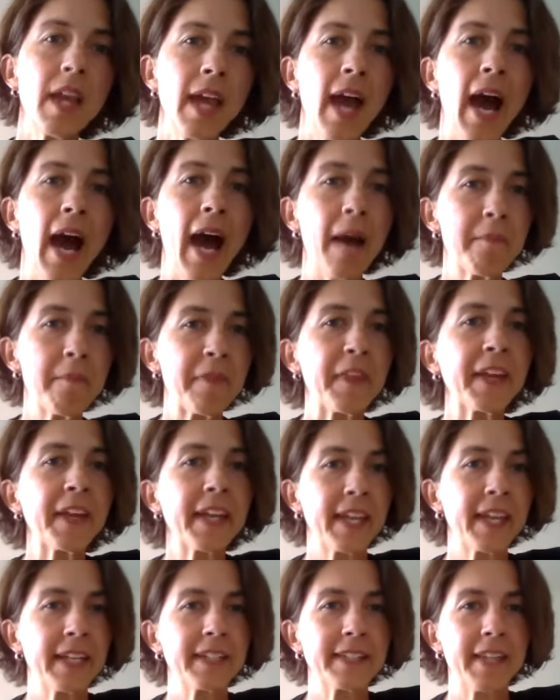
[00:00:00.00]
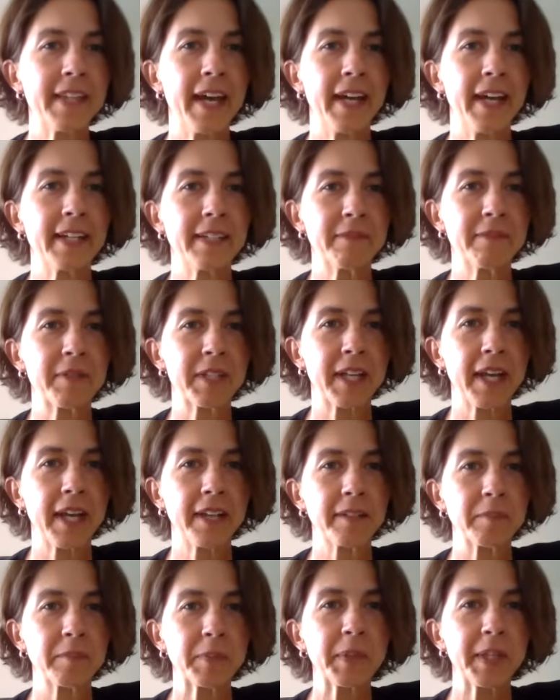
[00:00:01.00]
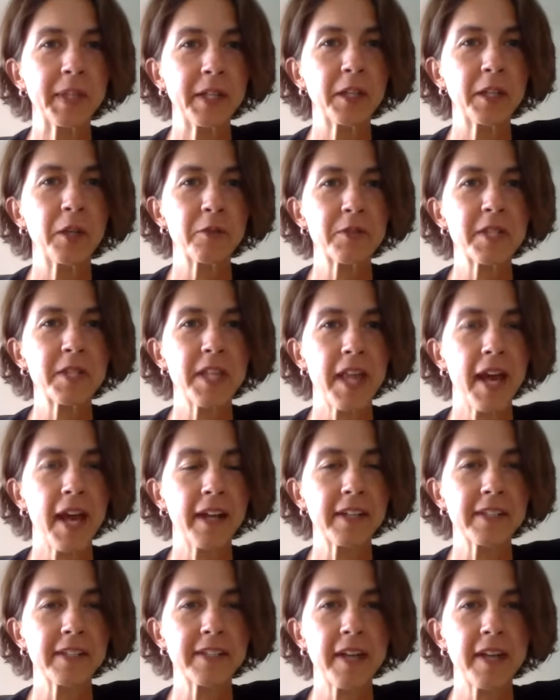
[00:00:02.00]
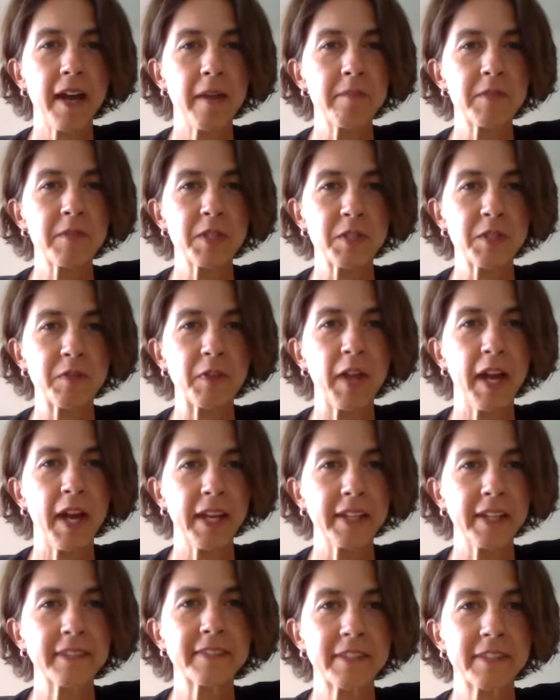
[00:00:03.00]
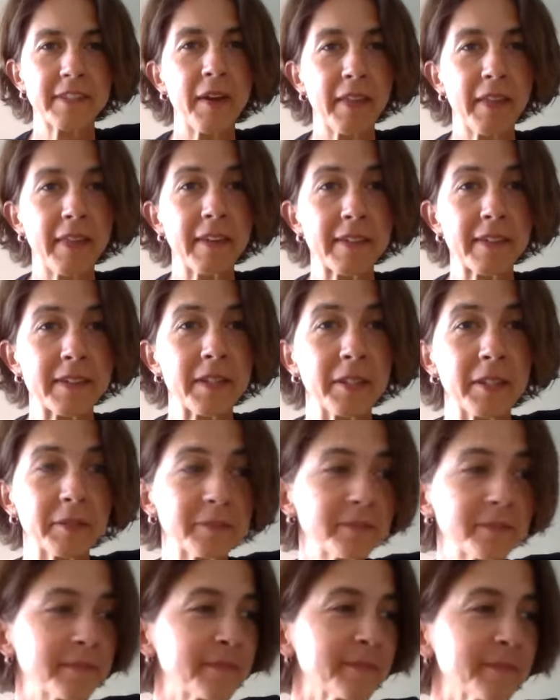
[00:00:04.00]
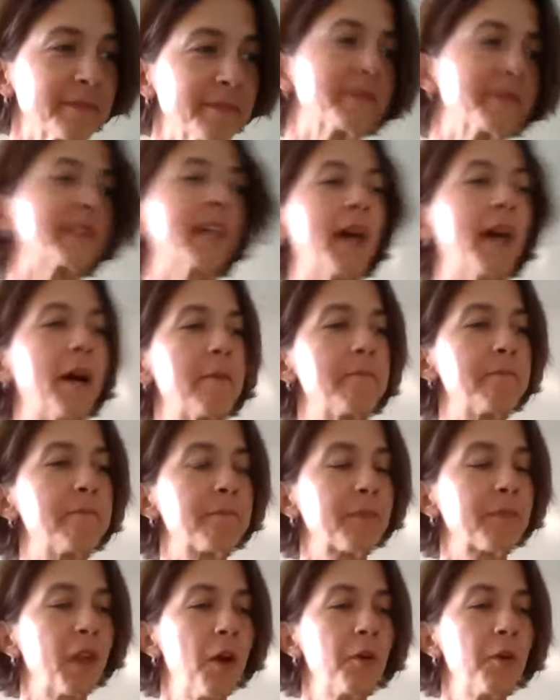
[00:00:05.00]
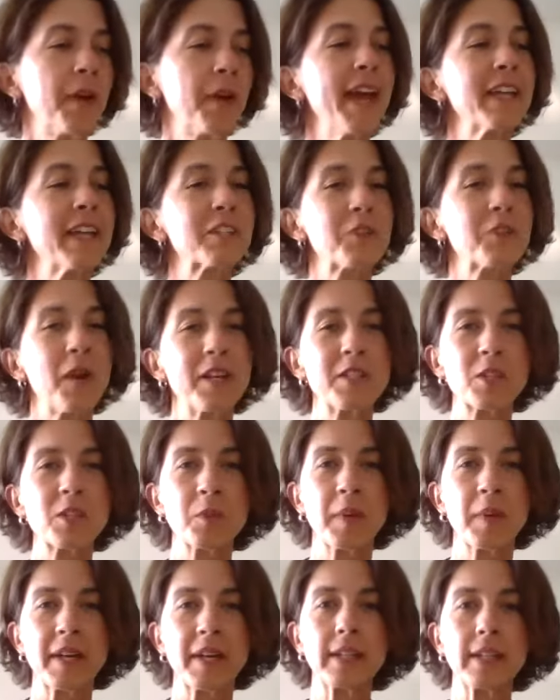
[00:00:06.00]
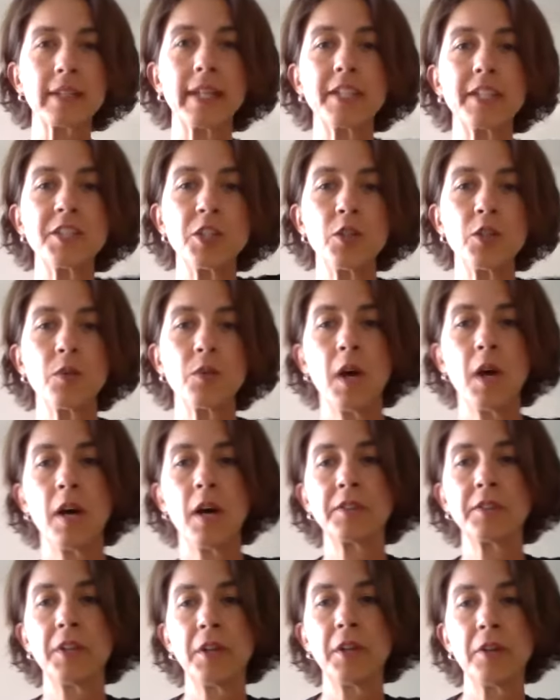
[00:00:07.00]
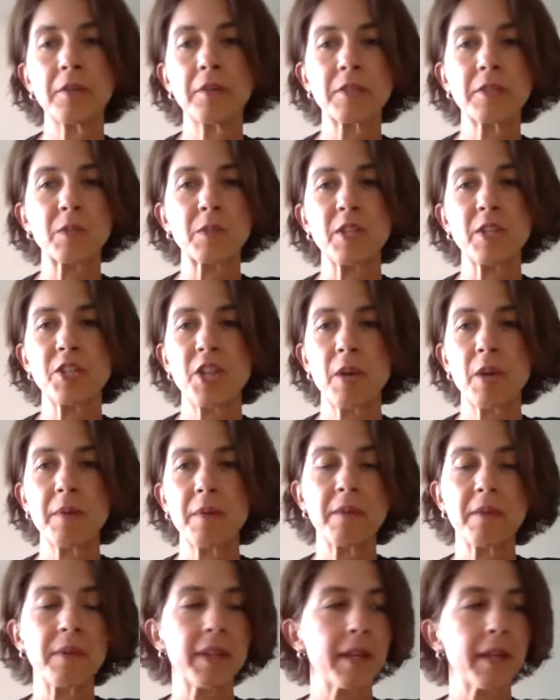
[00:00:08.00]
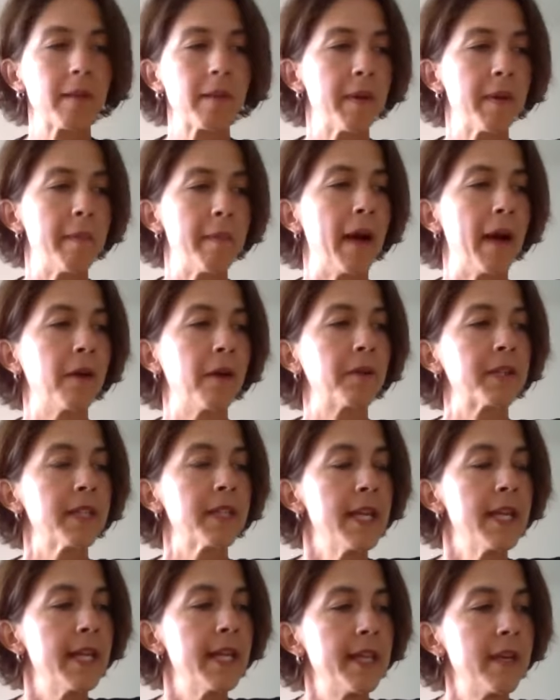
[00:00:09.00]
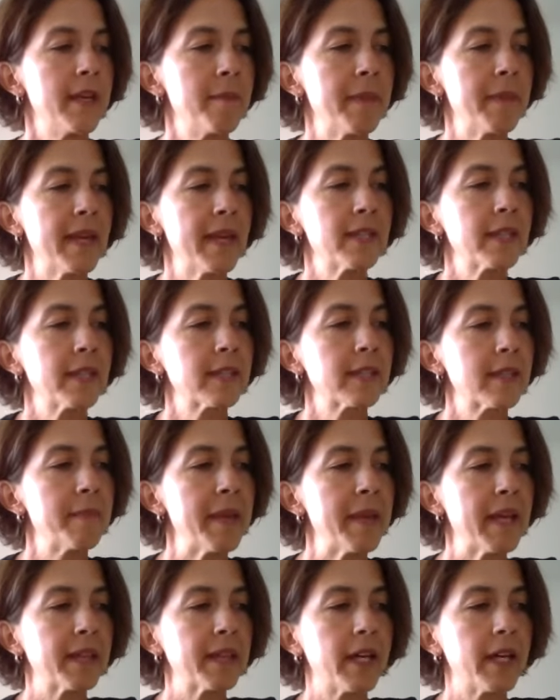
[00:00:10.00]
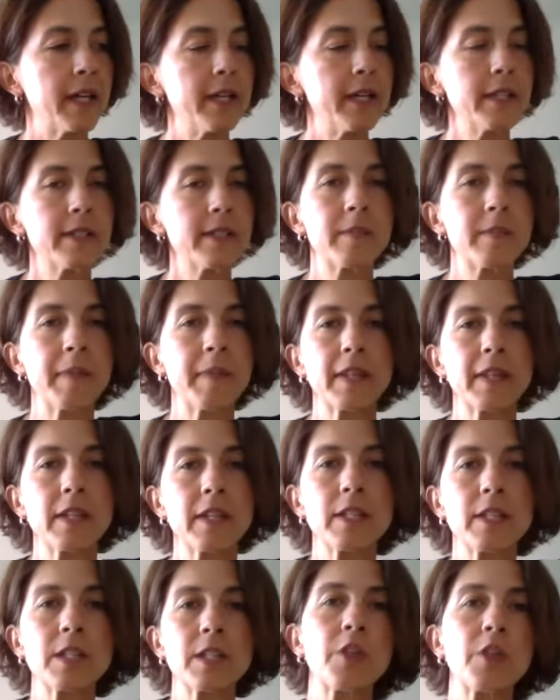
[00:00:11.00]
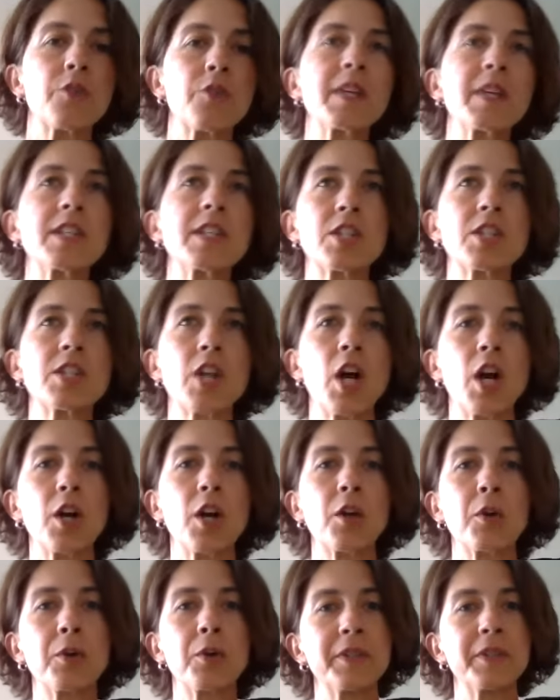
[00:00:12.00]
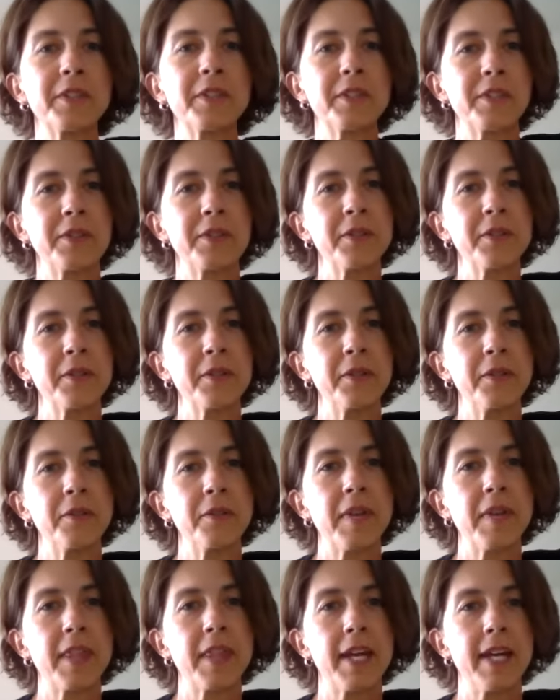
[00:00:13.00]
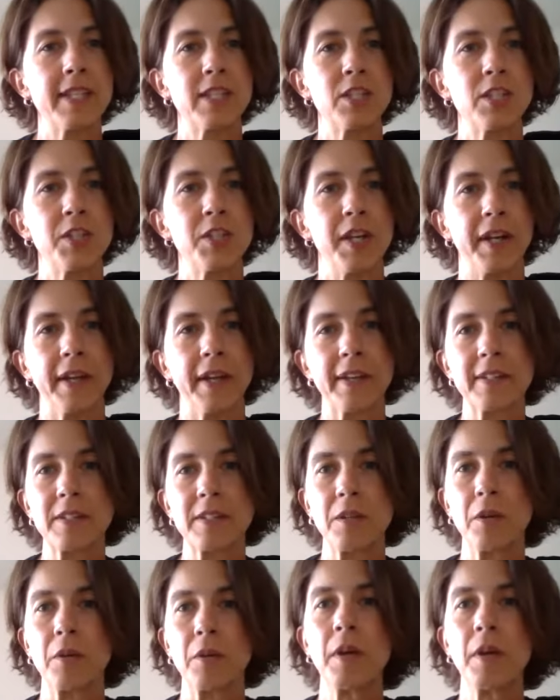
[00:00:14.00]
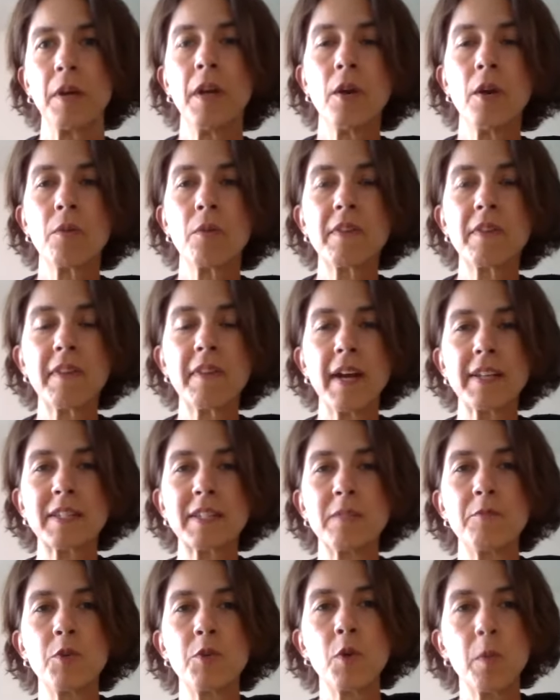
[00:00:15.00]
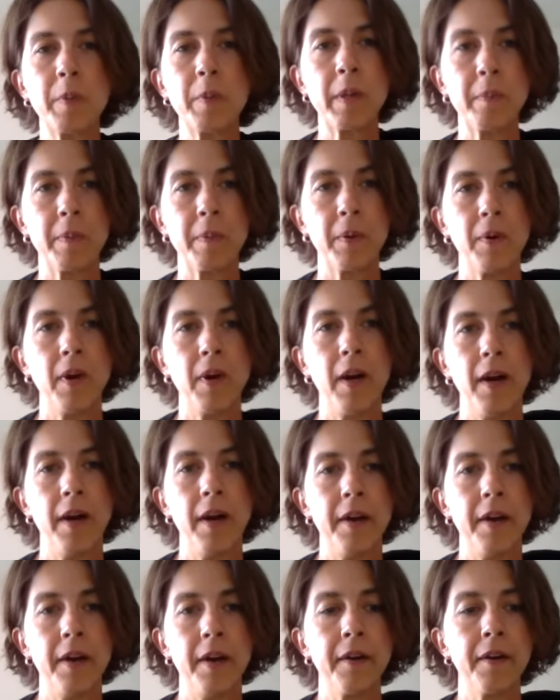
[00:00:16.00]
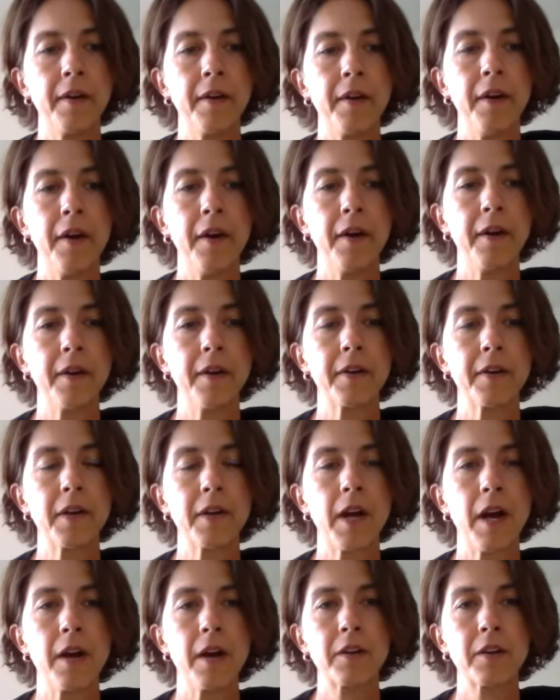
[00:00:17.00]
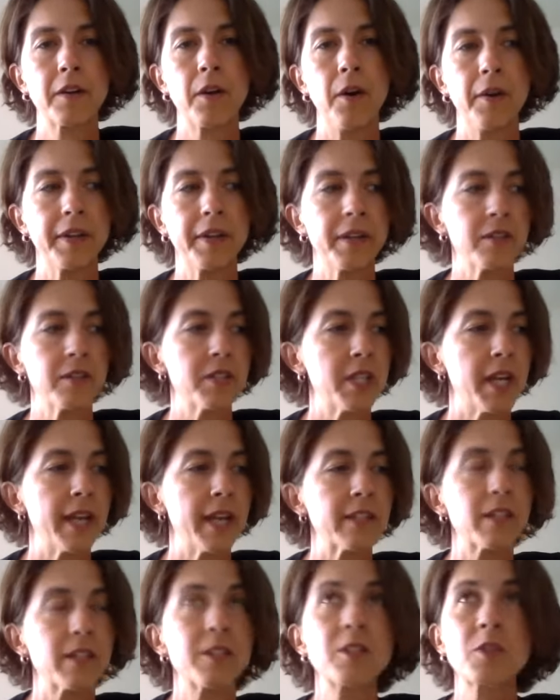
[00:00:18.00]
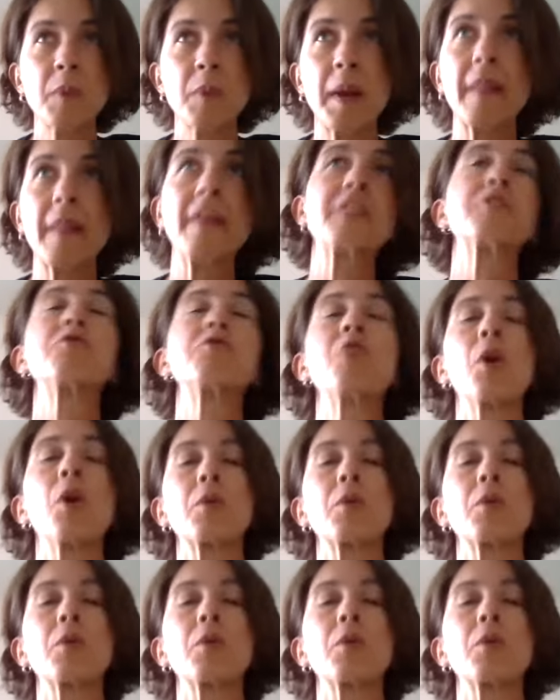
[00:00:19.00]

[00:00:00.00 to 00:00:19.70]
I'm thinking that we're getting pretty close to that because time's just flying. I think so. Okay, so I just want to let you all know, I just want to share with you a little bit about the amazing Samantha. Samantha is a 3-star Golden Circle with Isagenix. So we've got some newer people on our call here tonight. So I just want to let you know.